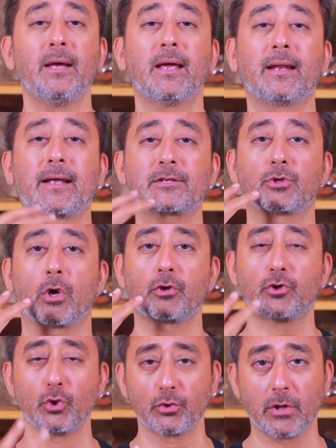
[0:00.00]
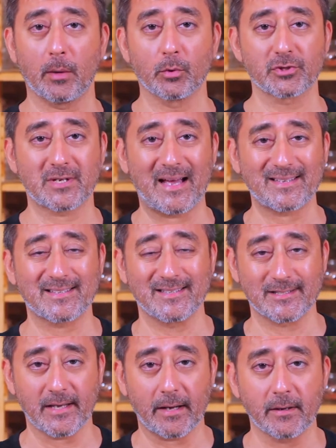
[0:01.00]
It has got two thermostats
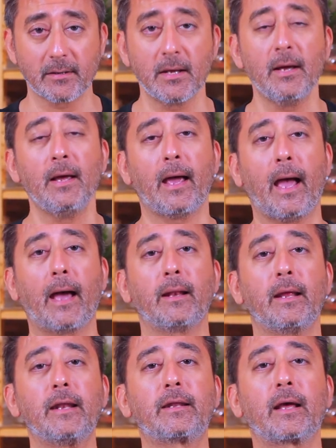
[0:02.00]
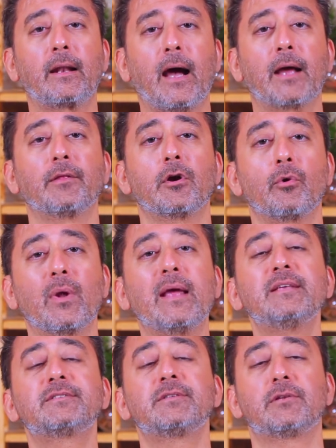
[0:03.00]
inside it and it can either
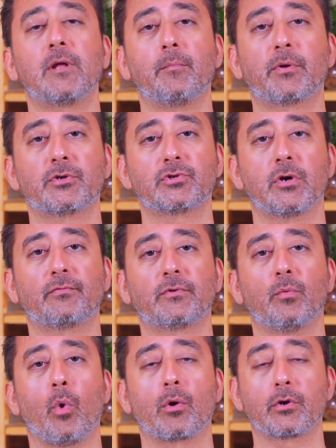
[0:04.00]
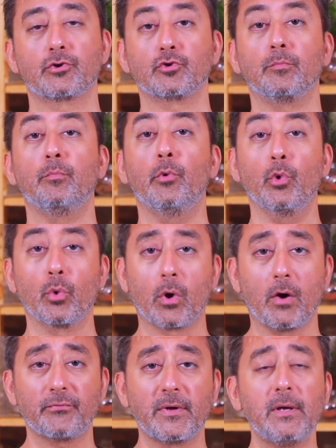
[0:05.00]
raise the temperature of the water to brew
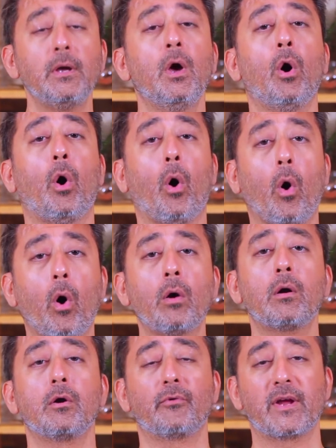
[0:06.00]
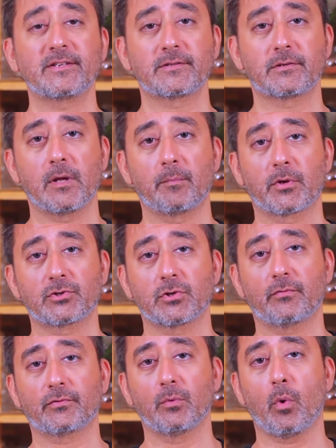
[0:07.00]
coffee or raise the temperature
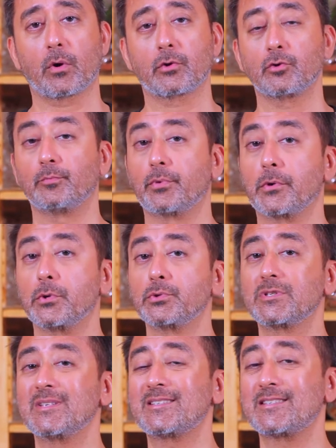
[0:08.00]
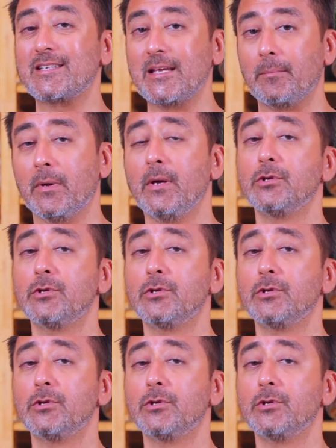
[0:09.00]
of the water to produce steam.